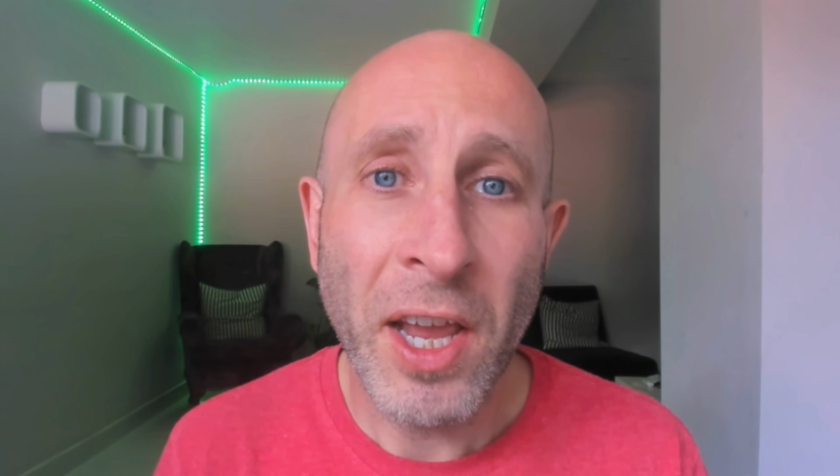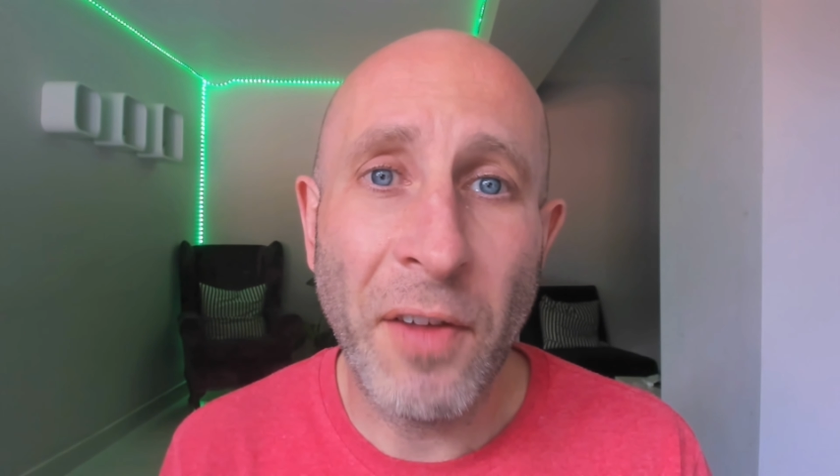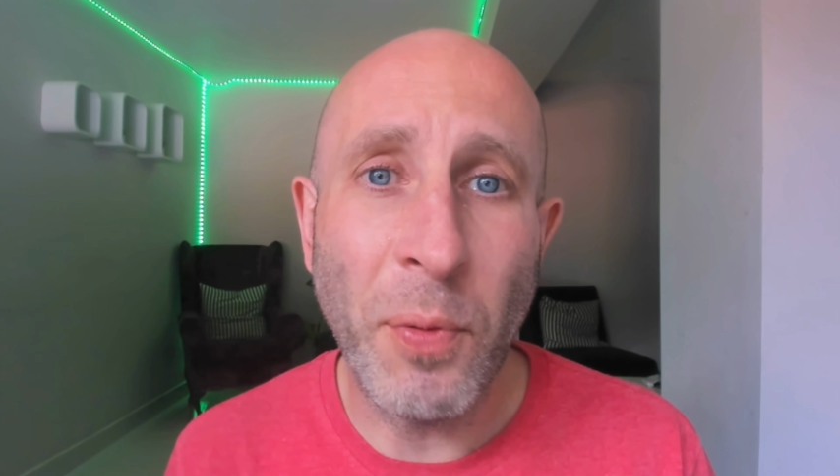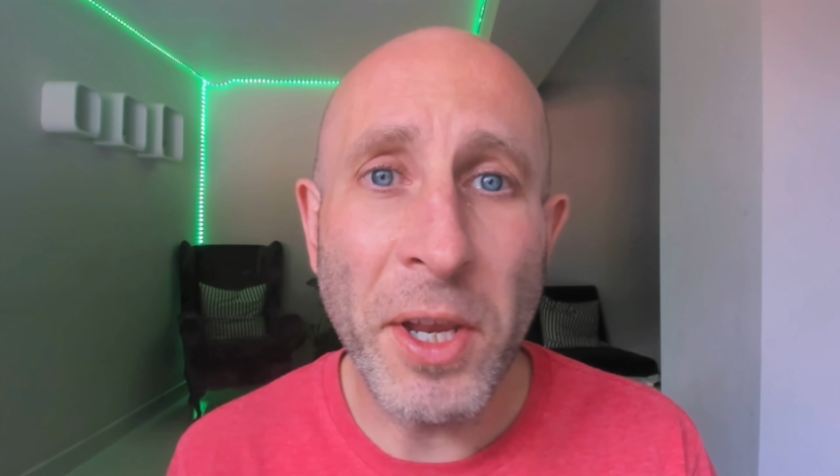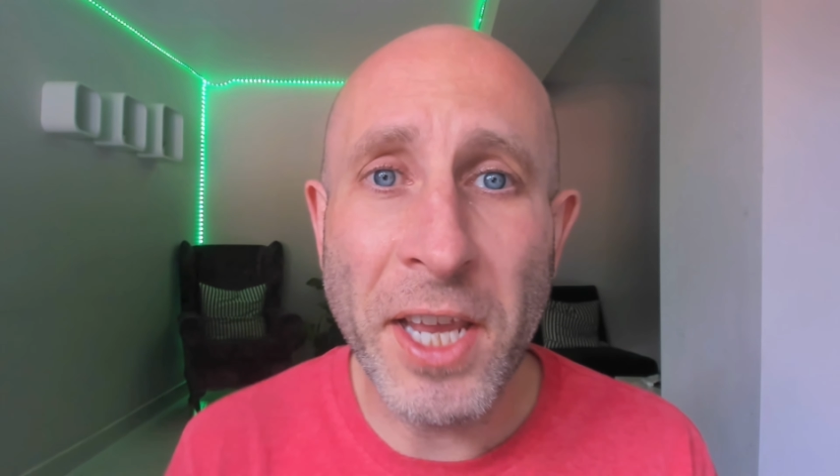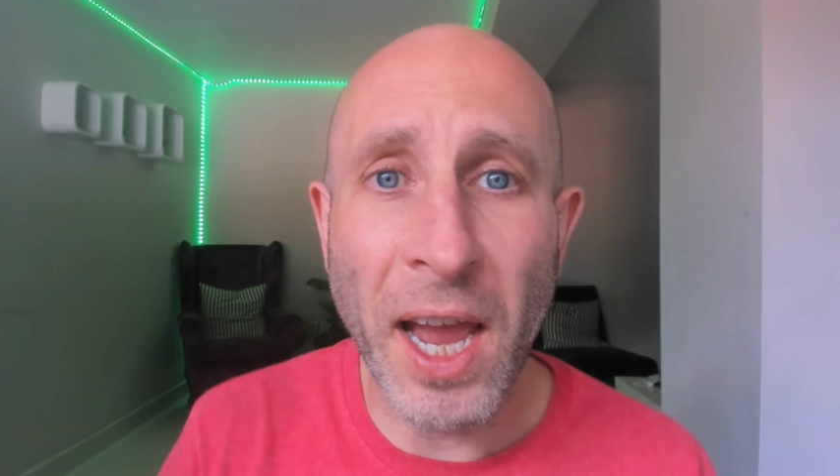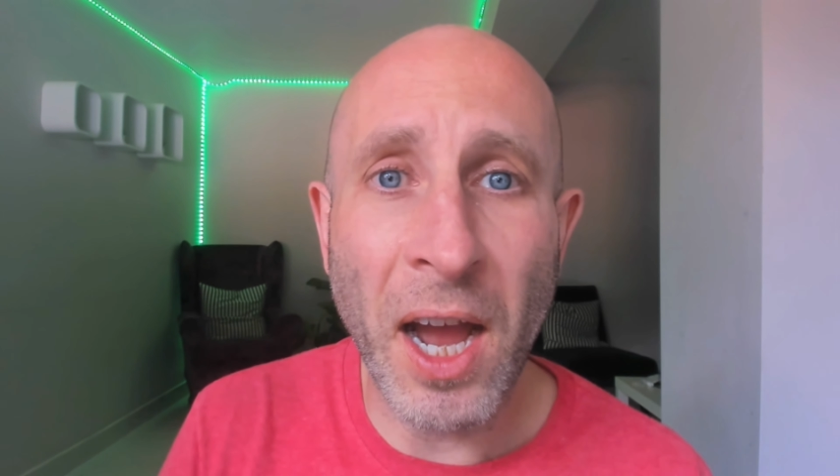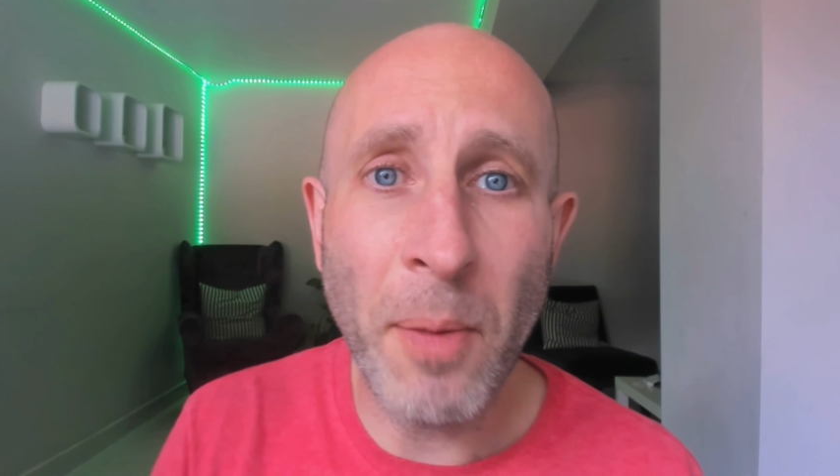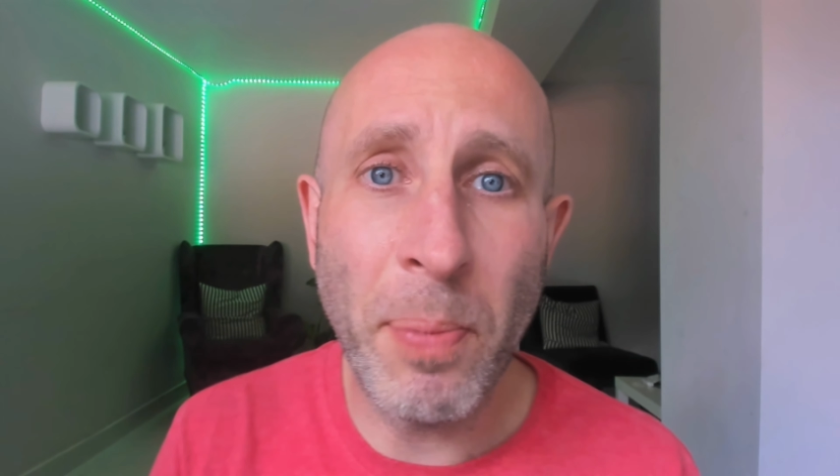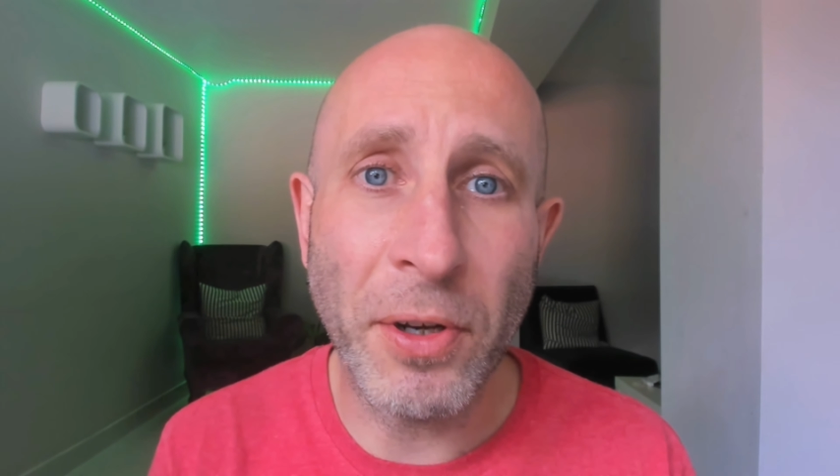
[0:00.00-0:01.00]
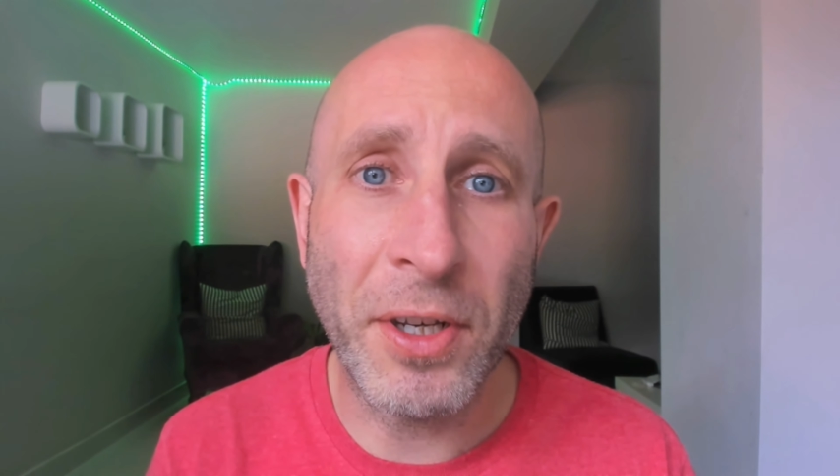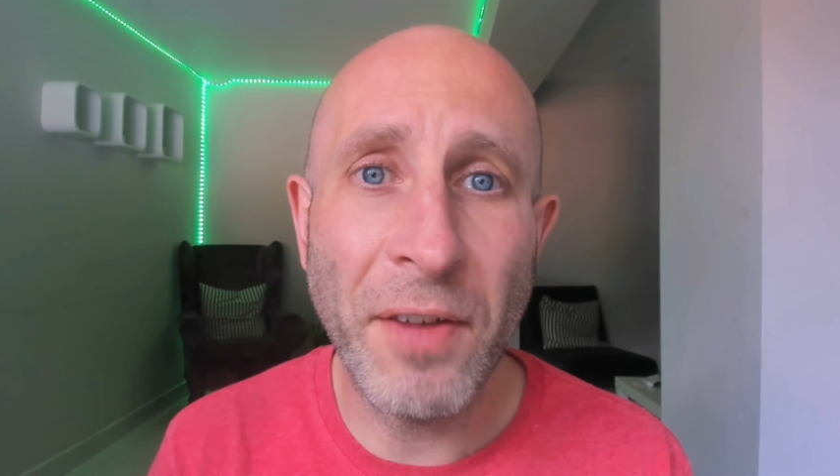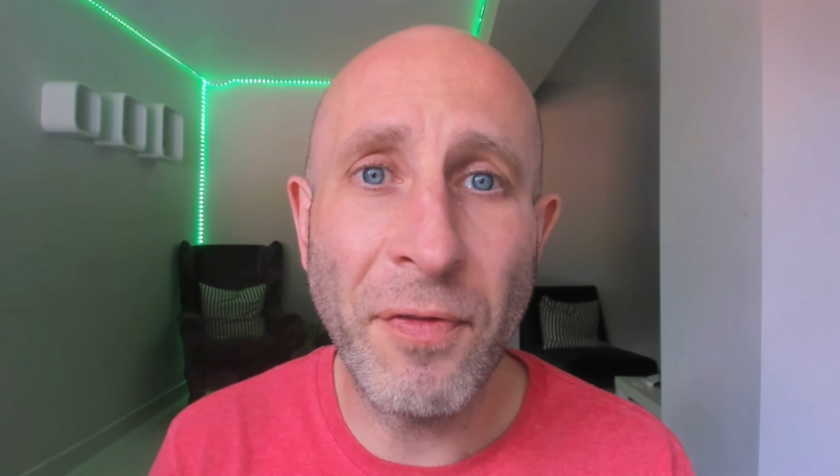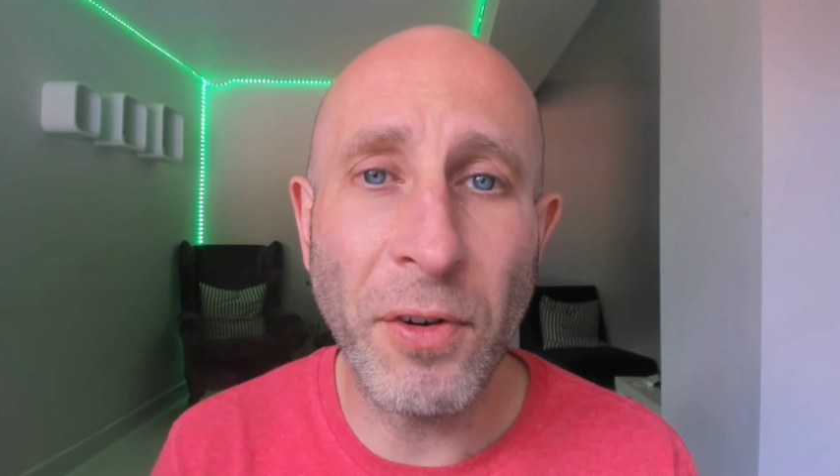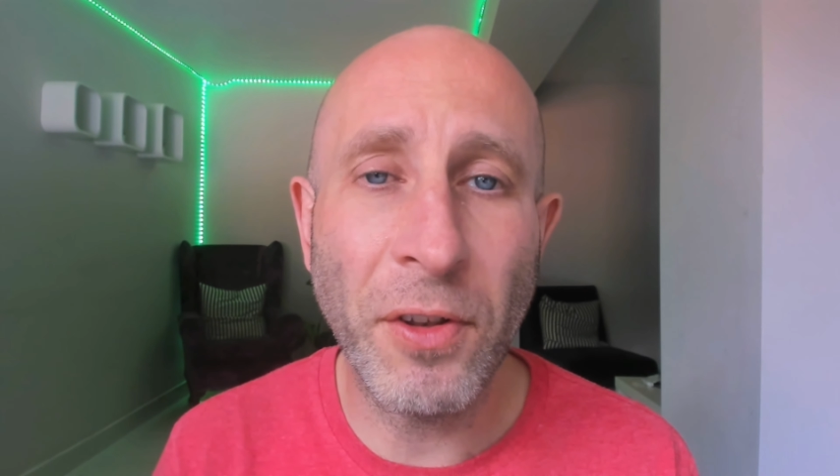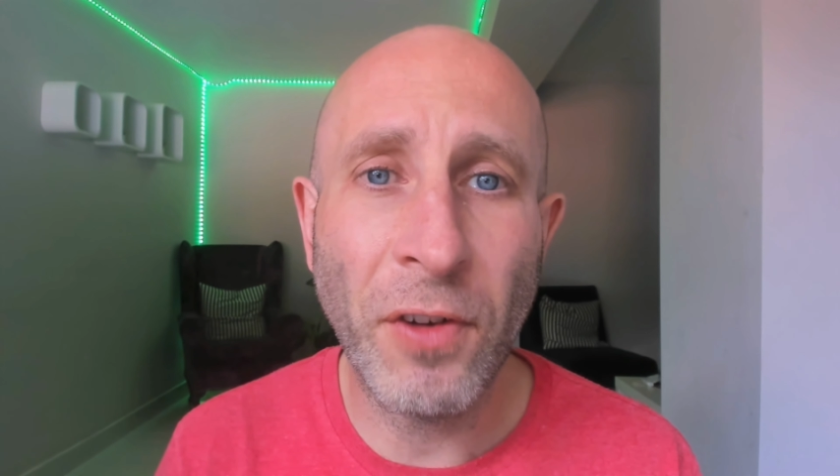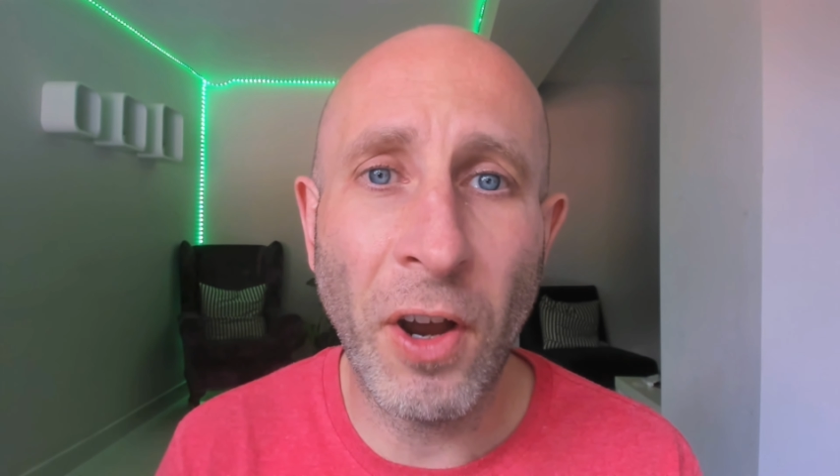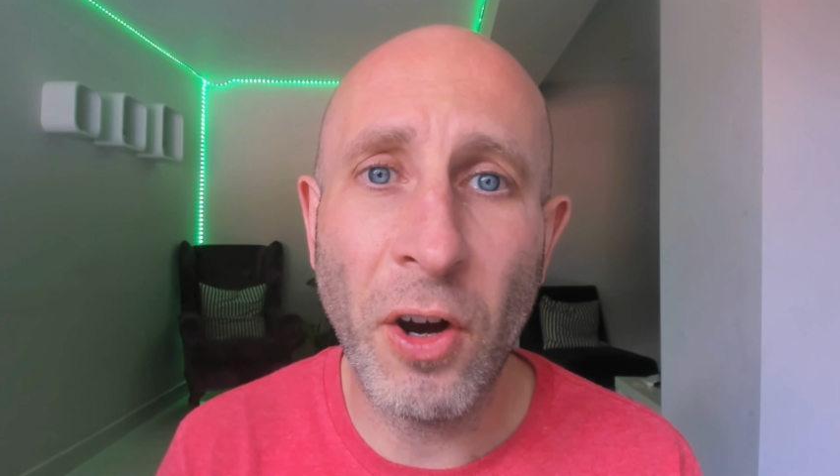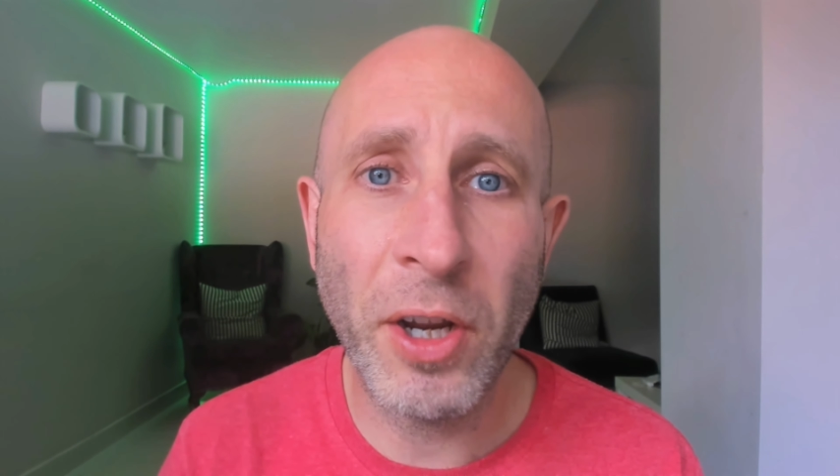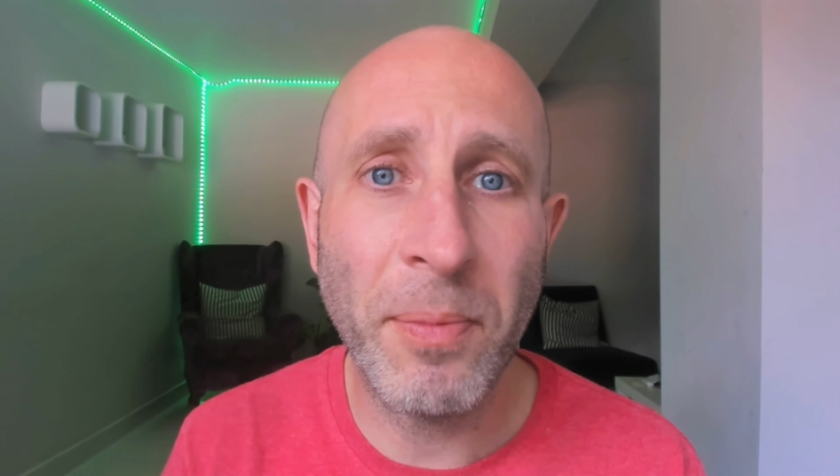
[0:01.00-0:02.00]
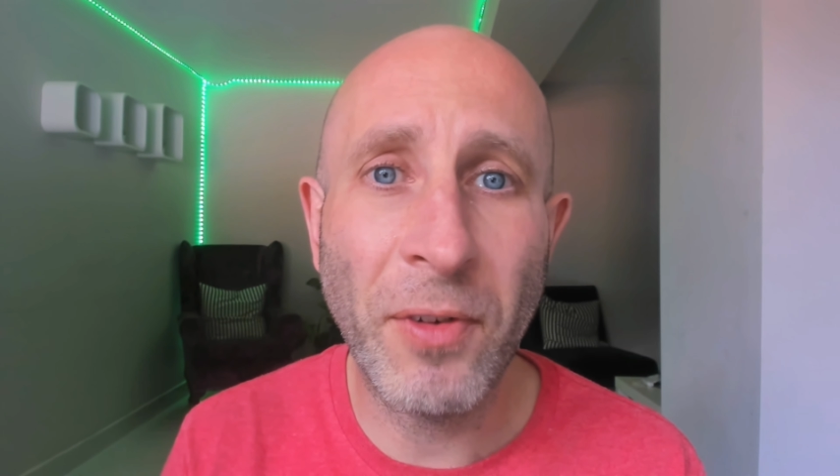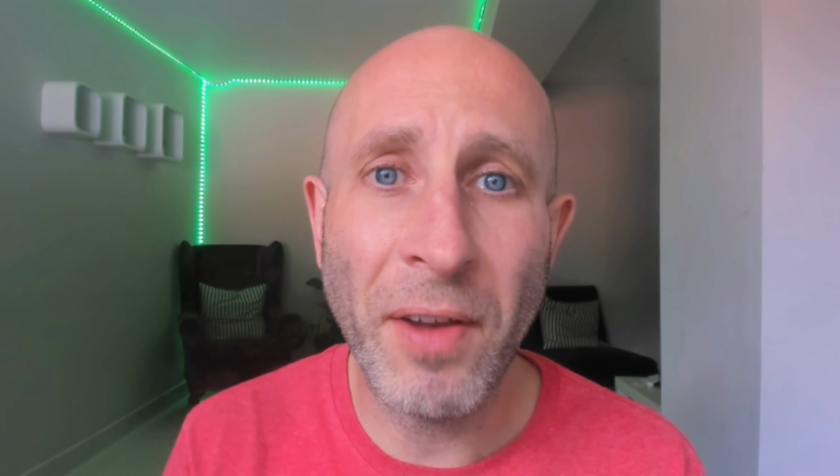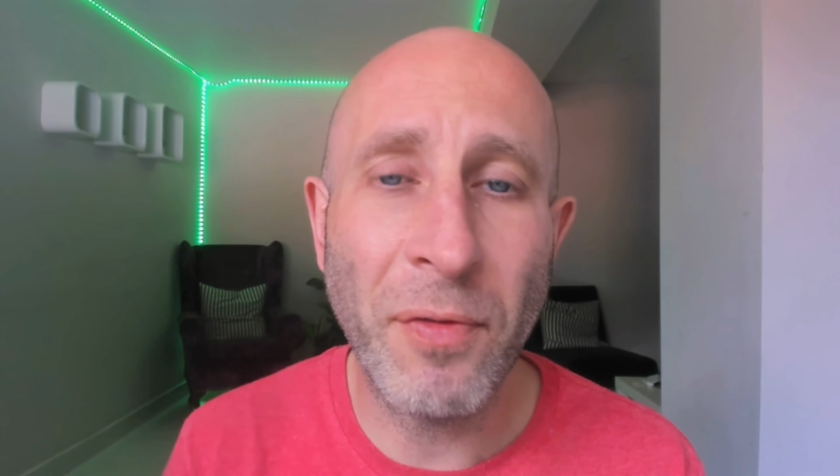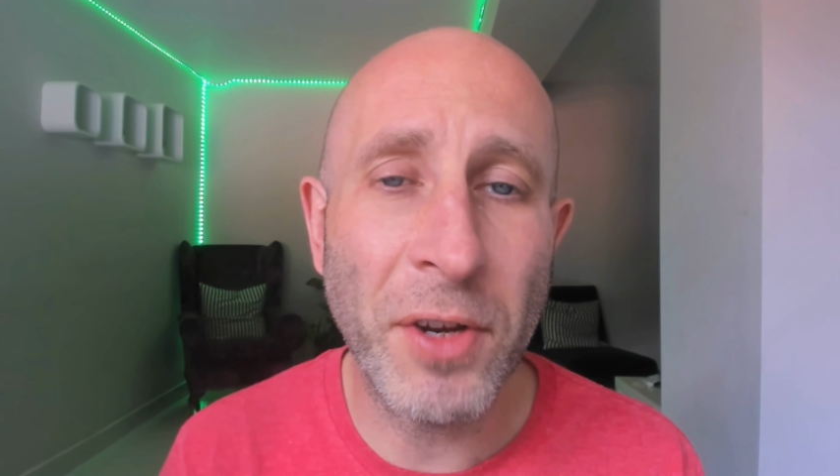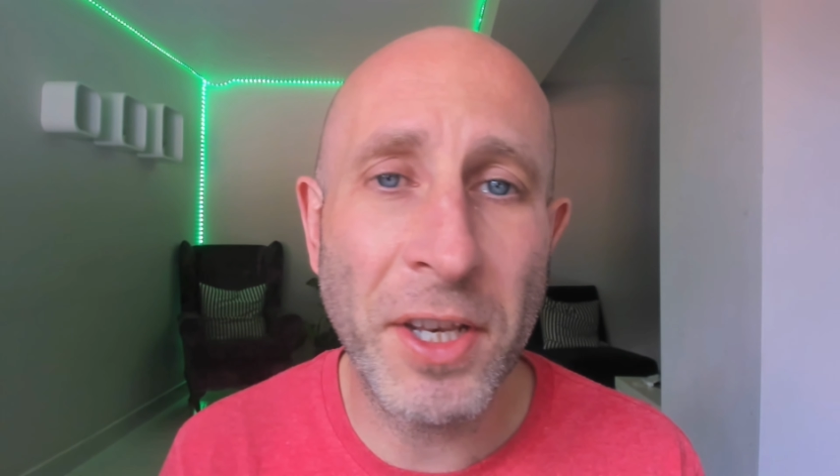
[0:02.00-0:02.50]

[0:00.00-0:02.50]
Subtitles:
If we get up at different times every